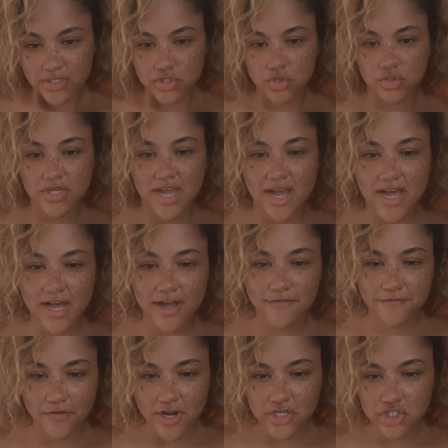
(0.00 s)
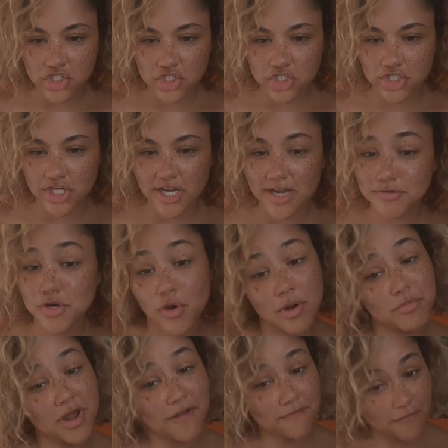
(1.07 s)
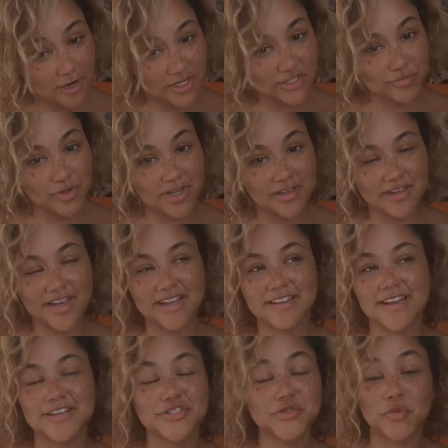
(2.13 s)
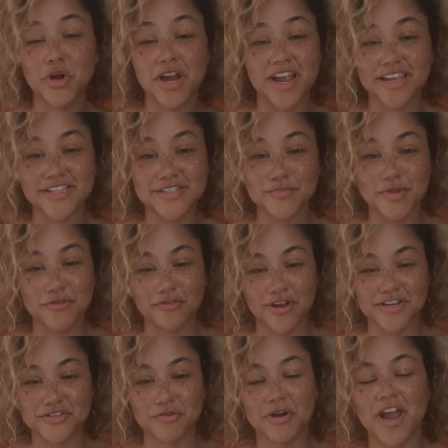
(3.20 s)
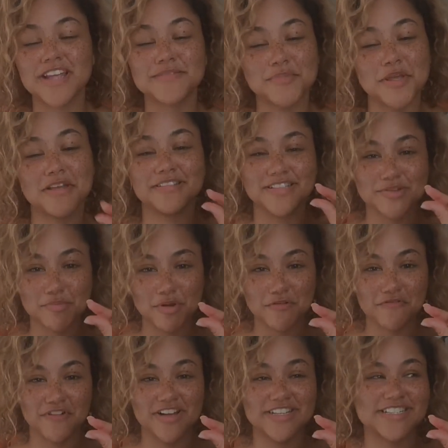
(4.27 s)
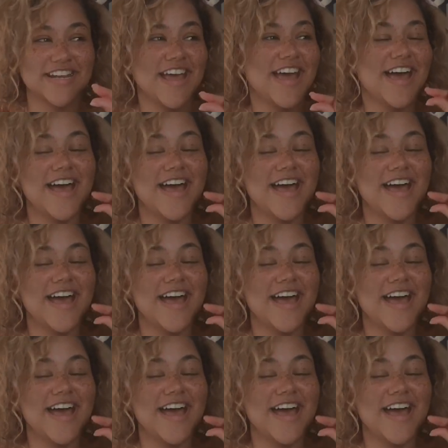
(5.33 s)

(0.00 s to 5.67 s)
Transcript: So, yeah, French. No, I'm not French, but I swear I can speak French. Or I speak a little bit of French.